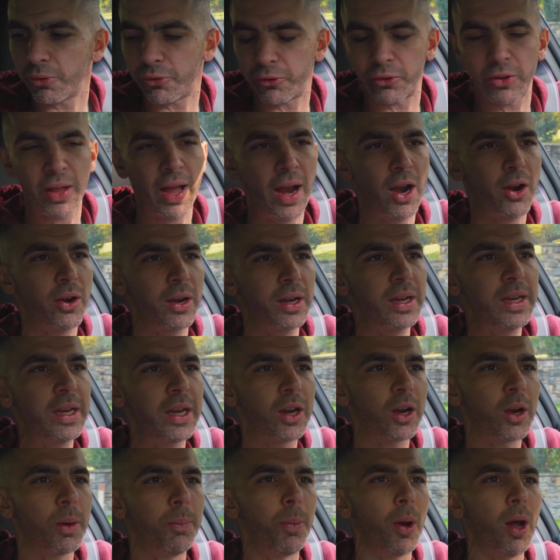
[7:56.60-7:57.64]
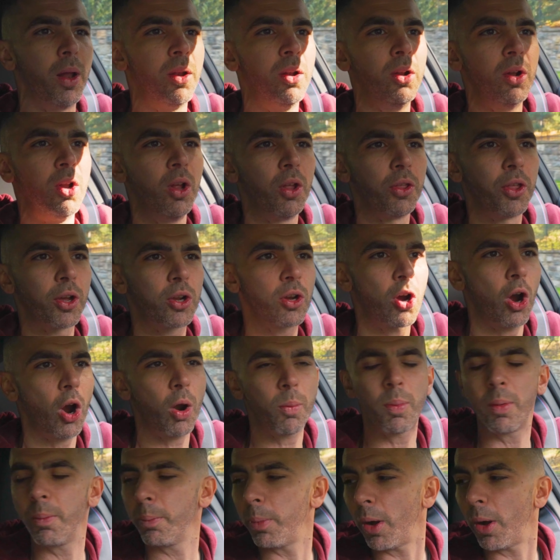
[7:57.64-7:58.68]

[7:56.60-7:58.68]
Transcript: flair in here, but the carbon